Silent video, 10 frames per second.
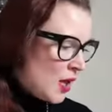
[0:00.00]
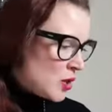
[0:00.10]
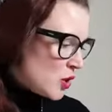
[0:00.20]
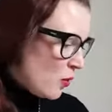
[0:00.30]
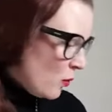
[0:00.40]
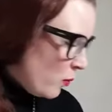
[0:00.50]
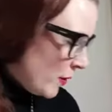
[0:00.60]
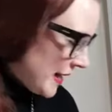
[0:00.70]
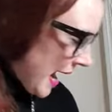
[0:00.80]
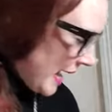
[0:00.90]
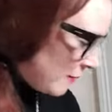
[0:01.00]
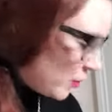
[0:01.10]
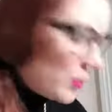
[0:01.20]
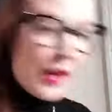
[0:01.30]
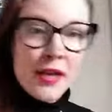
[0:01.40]
So what I am
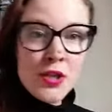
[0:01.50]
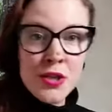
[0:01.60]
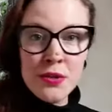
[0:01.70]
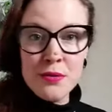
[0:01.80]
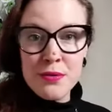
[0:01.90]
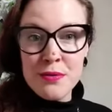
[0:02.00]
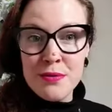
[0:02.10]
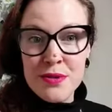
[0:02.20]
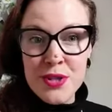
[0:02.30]
going to